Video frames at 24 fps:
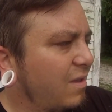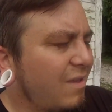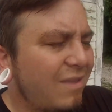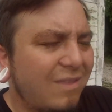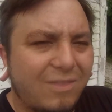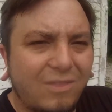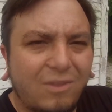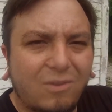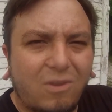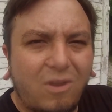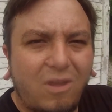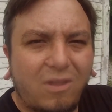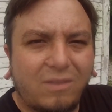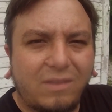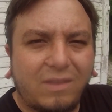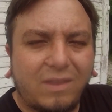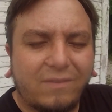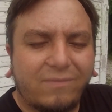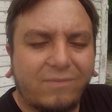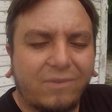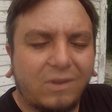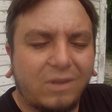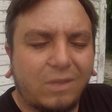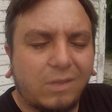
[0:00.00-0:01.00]
they're all
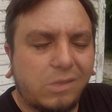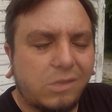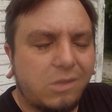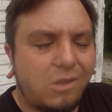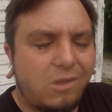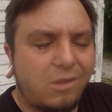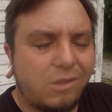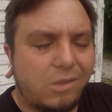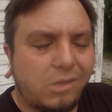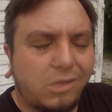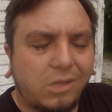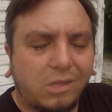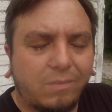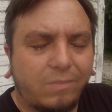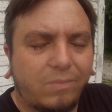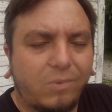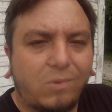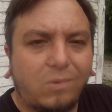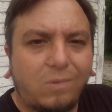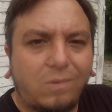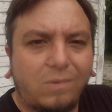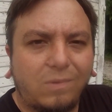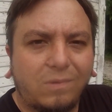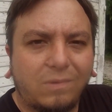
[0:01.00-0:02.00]
different. It's all
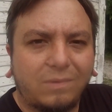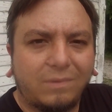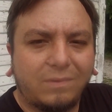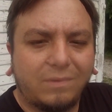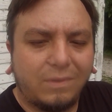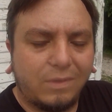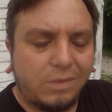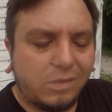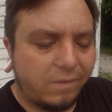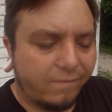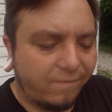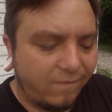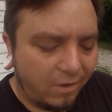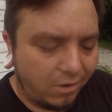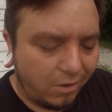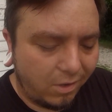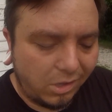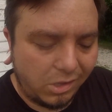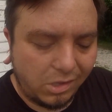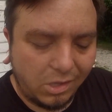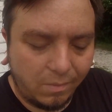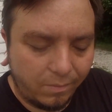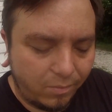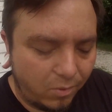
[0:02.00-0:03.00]
simple. It's a very
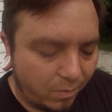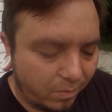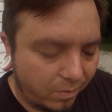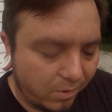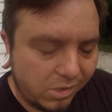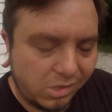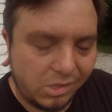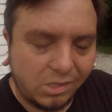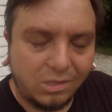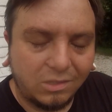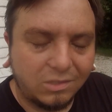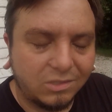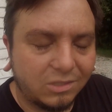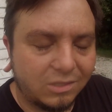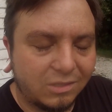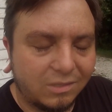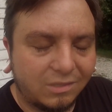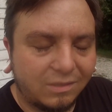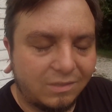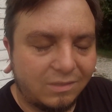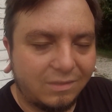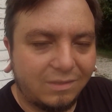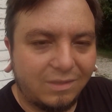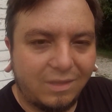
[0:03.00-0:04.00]
simple procedure,
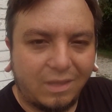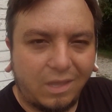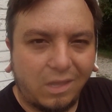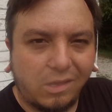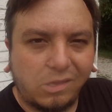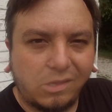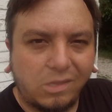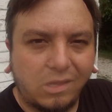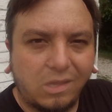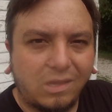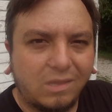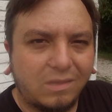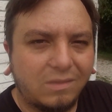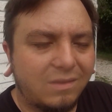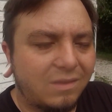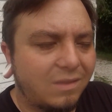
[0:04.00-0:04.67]
like I said.